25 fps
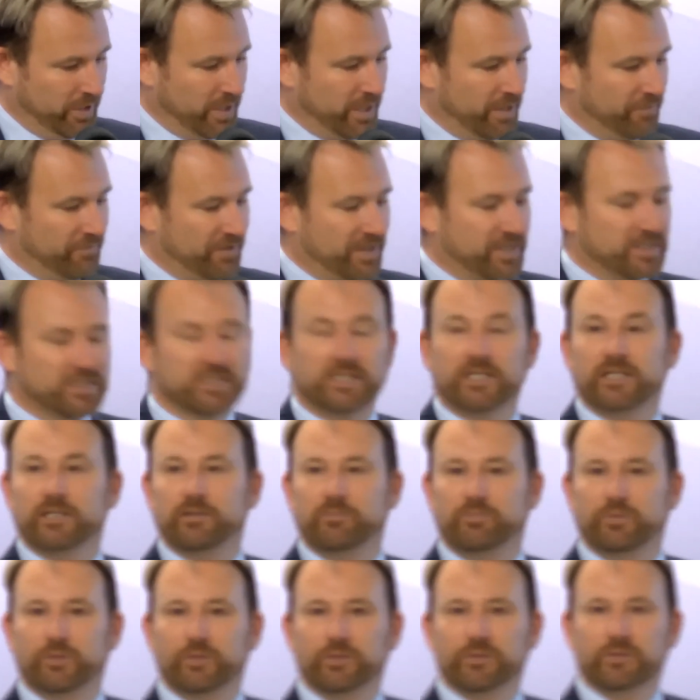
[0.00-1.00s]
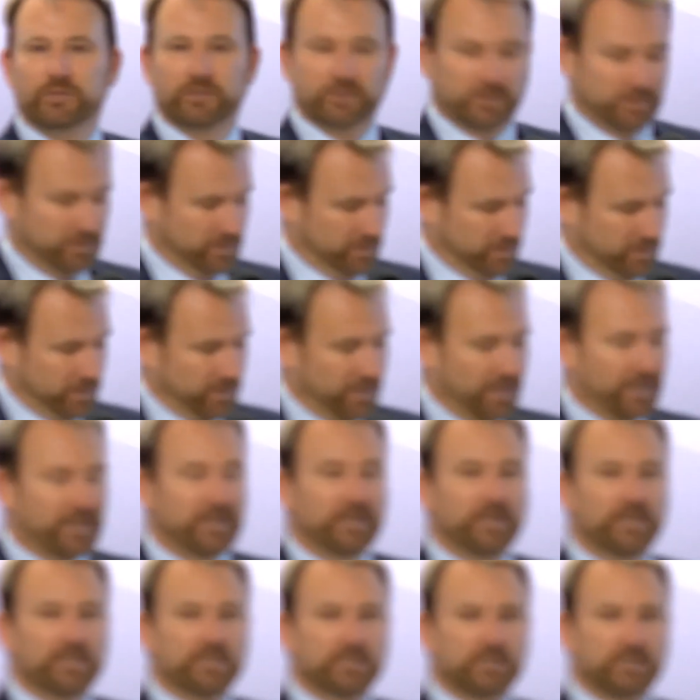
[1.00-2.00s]
If they see abuse, they
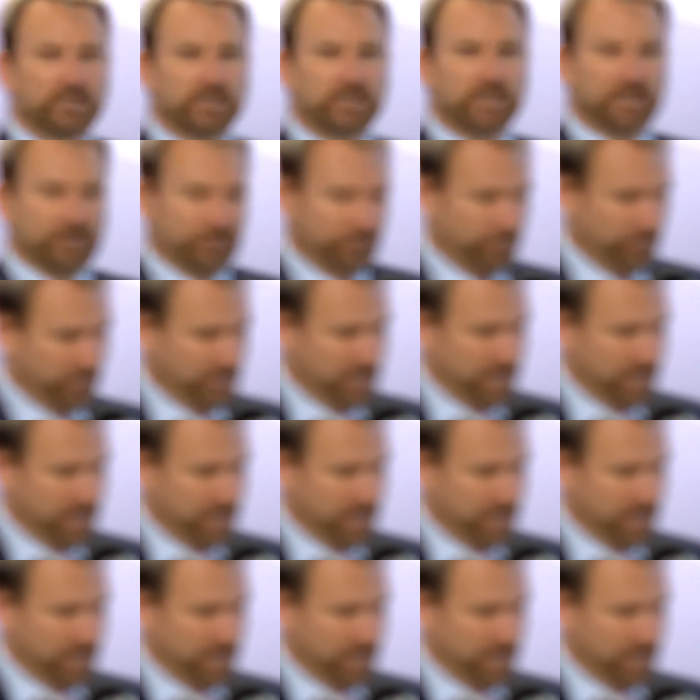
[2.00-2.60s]
can easily get through